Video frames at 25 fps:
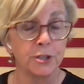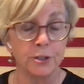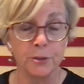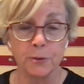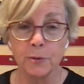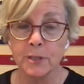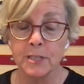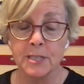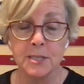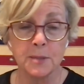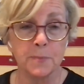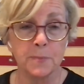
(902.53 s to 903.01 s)

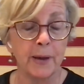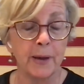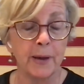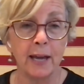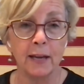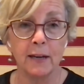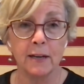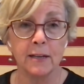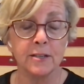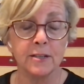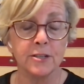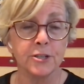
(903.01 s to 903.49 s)
a
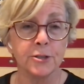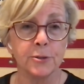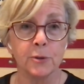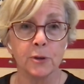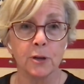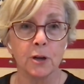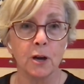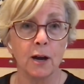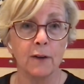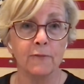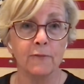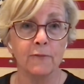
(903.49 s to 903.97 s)
debate and to a
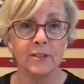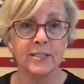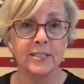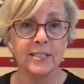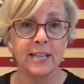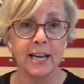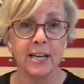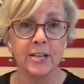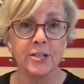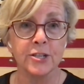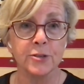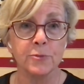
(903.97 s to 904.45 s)

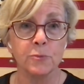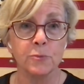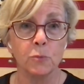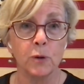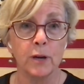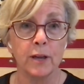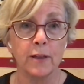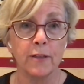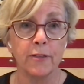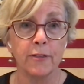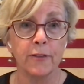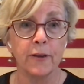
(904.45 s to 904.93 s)
conversation
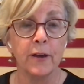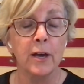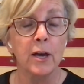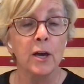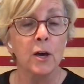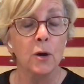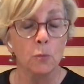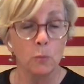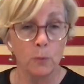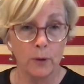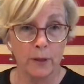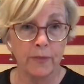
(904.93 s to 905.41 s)
with
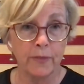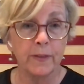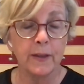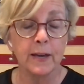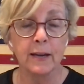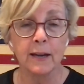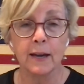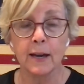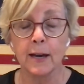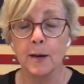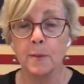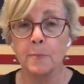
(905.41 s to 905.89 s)
the
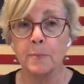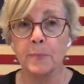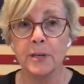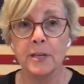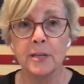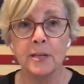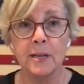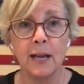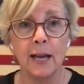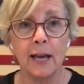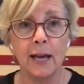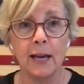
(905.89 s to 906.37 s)

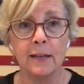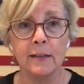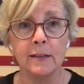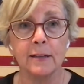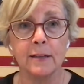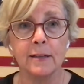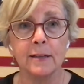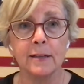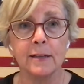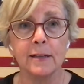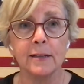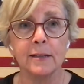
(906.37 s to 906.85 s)
incumbent,
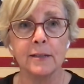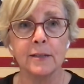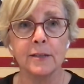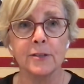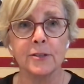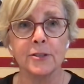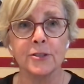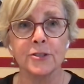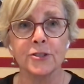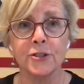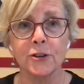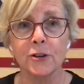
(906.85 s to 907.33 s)
and
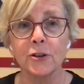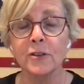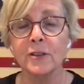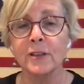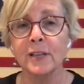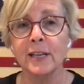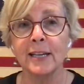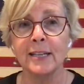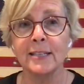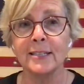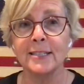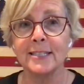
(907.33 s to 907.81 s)

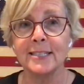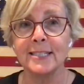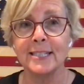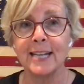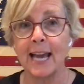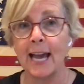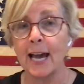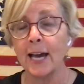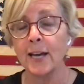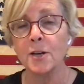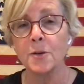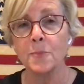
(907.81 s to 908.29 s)
certainly
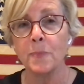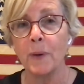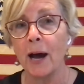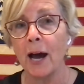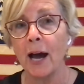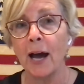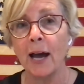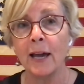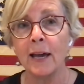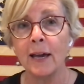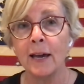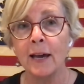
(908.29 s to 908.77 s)
stand
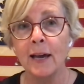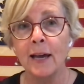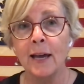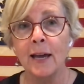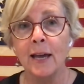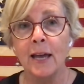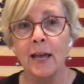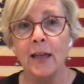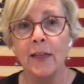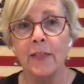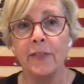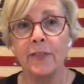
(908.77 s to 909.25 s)
by
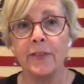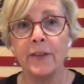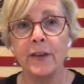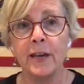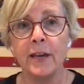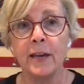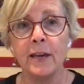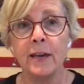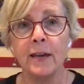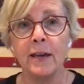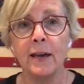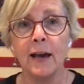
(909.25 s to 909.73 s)

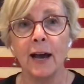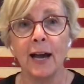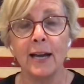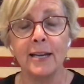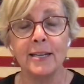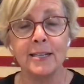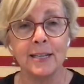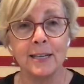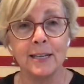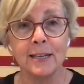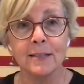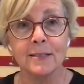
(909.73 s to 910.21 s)
the
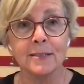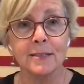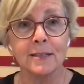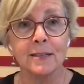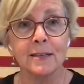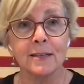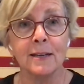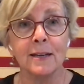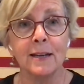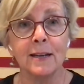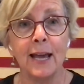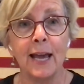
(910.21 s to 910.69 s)
ideas
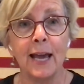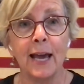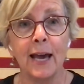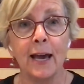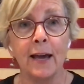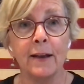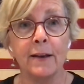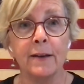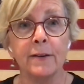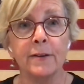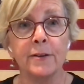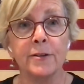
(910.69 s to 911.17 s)

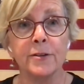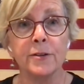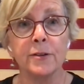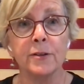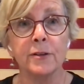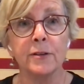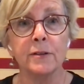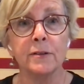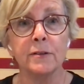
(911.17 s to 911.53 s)
and